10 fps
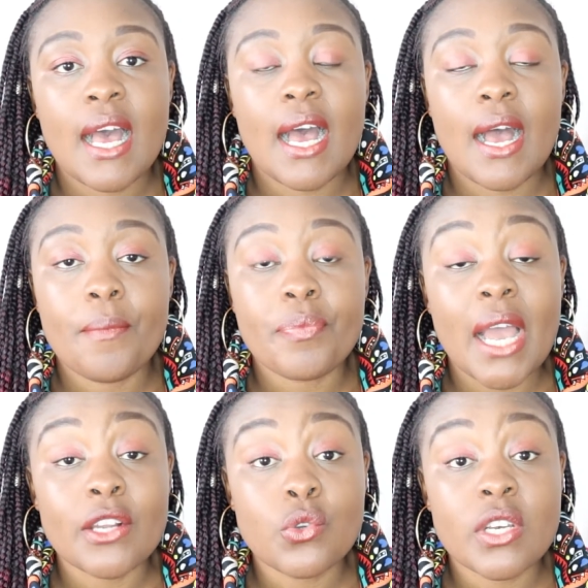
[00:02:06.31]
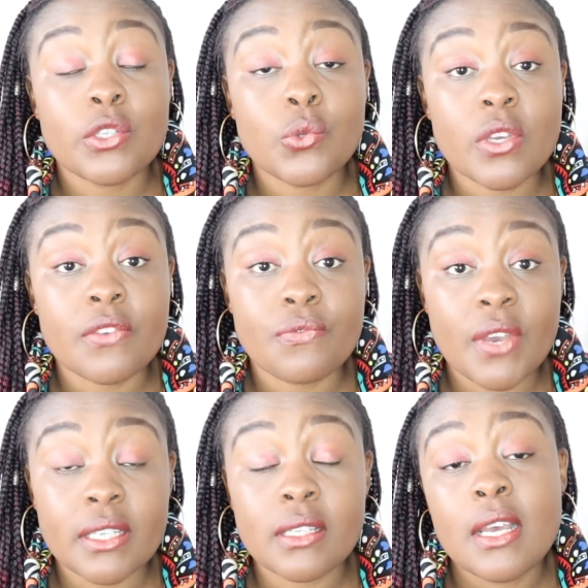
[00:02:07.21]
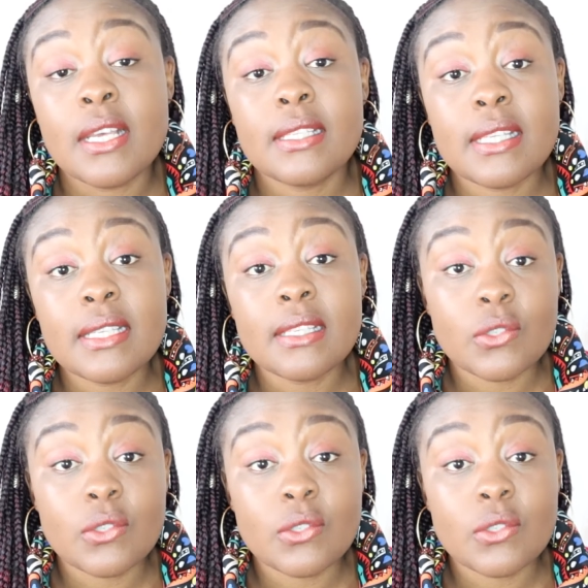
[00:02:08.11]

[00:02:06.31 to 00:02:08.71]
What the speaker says: actually took effect since